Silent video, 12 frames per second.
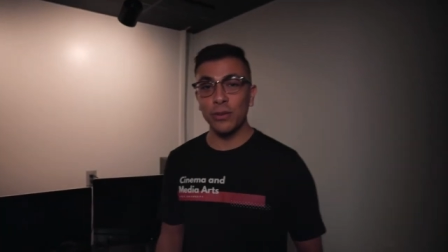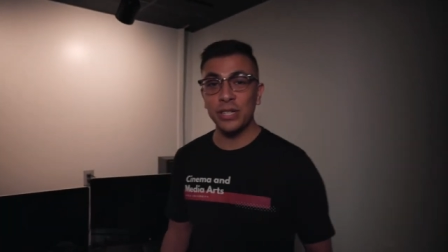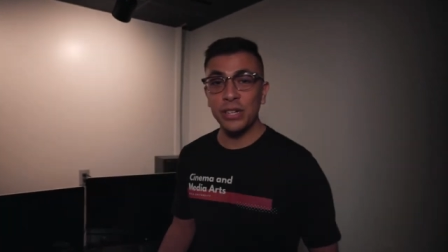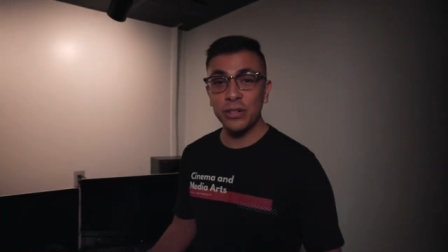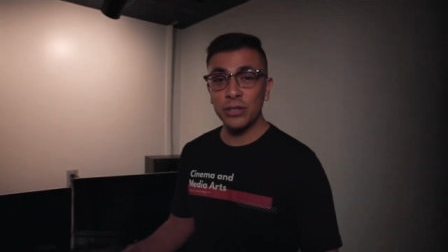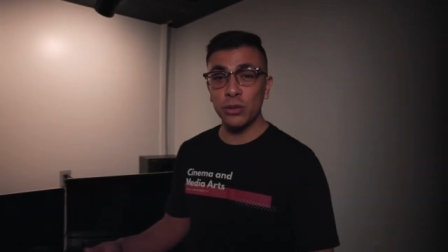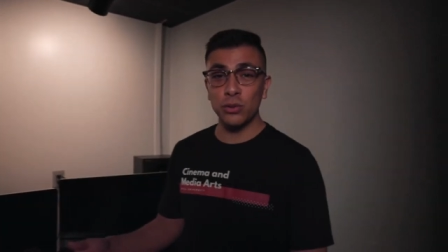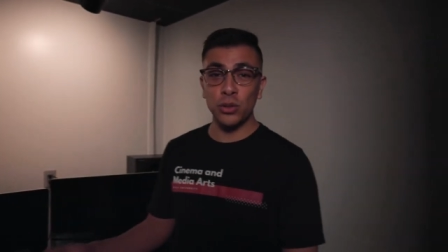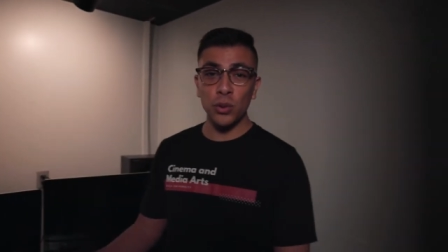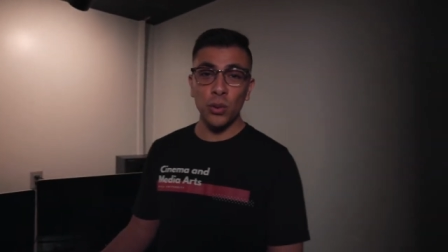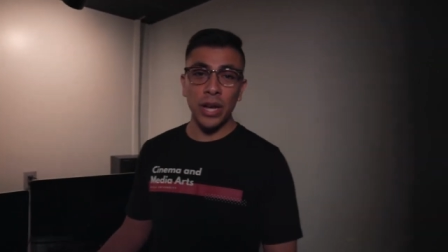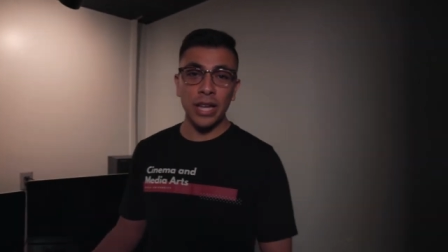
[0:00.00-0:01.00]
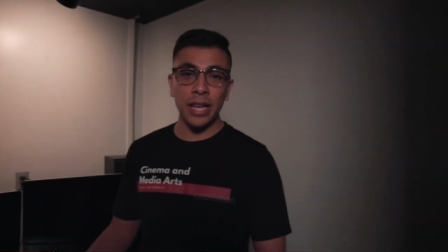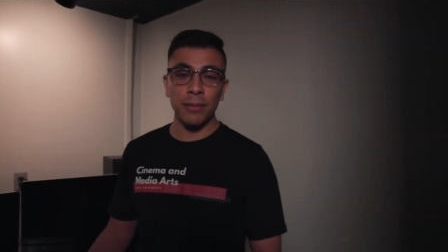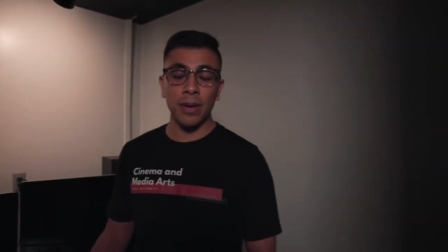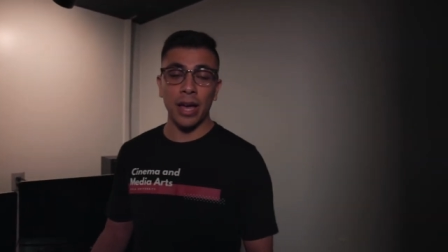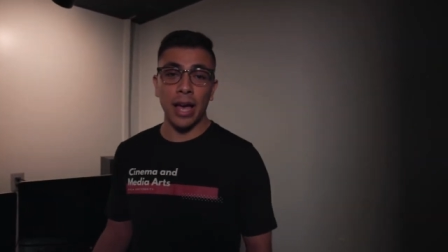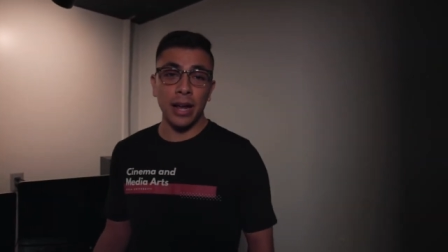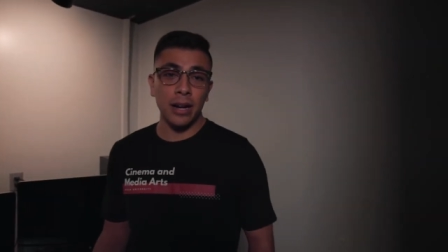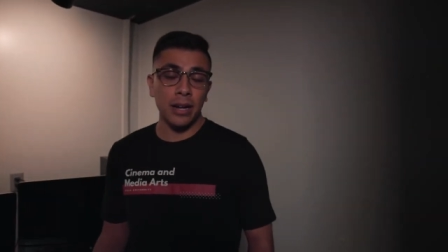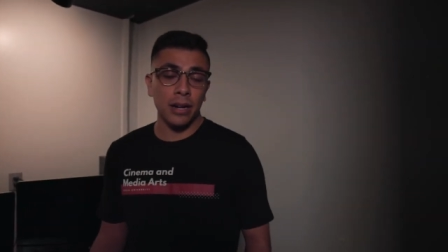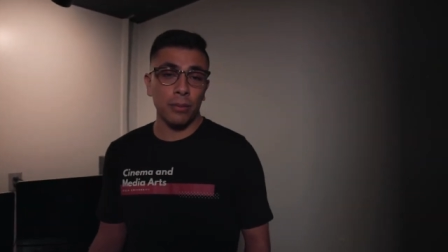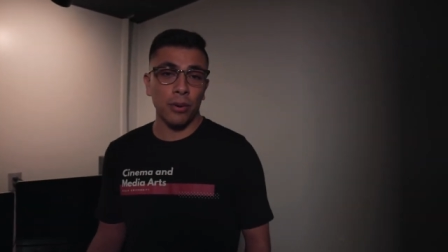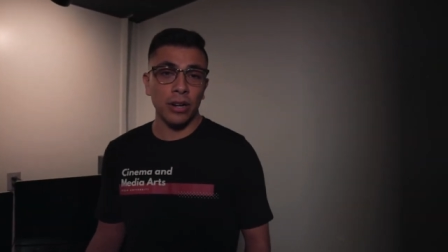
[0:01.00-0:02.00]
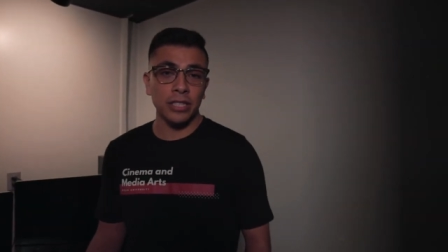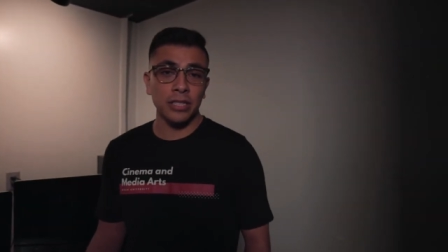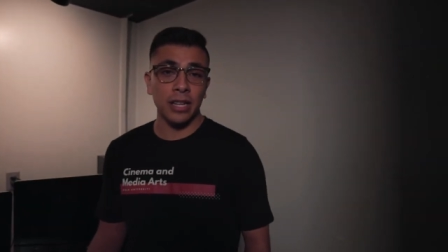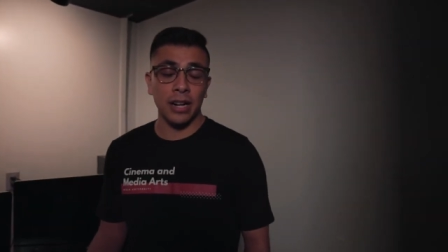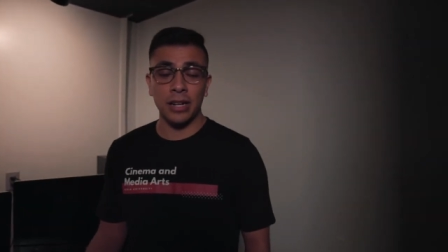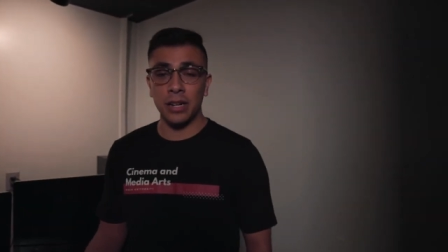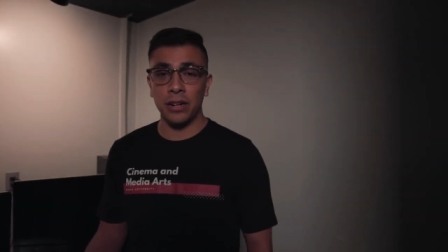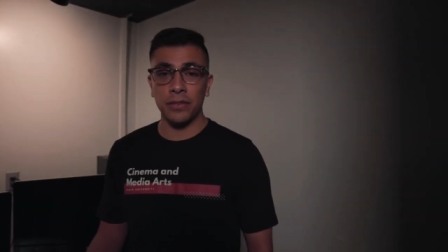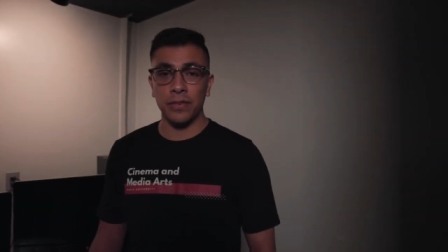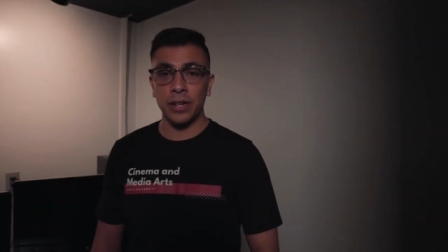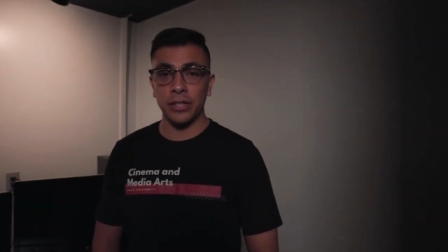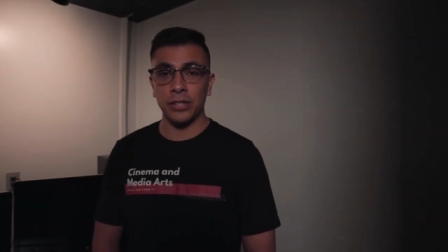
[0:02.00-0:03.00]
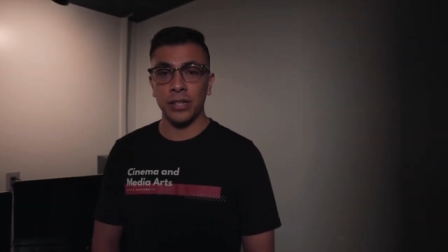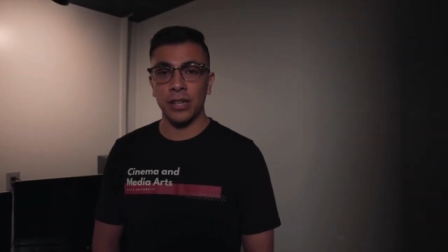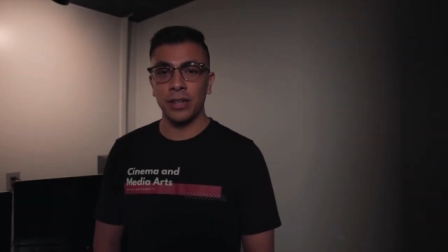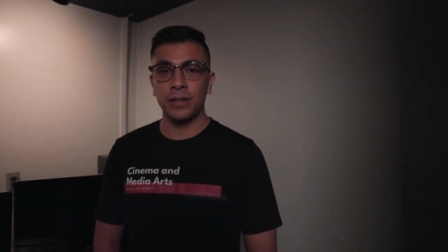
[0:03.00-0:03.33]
I was here until 2 a.m. editing a project that I needed to finish.